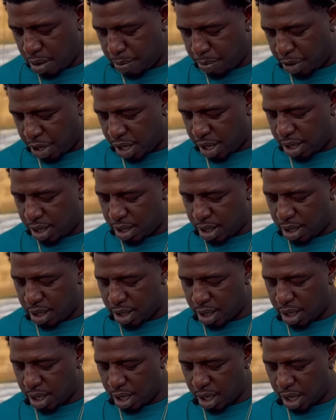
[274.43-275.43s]
But,
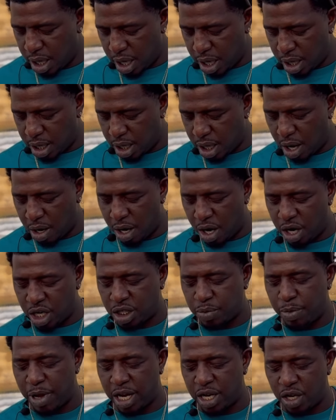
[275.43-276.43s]
hold on,
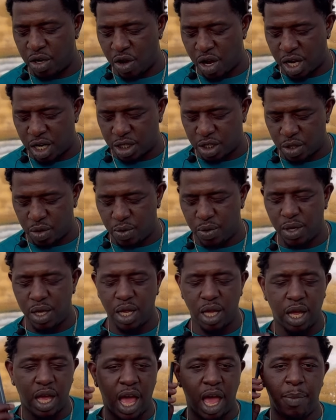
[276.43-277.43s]
it's my daughter too.
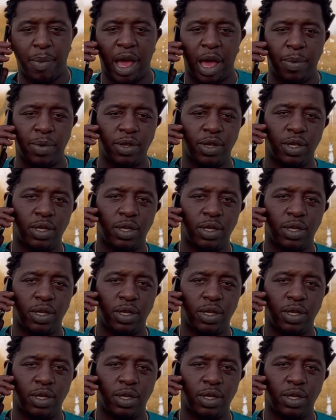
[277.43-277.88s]
Hey, baby.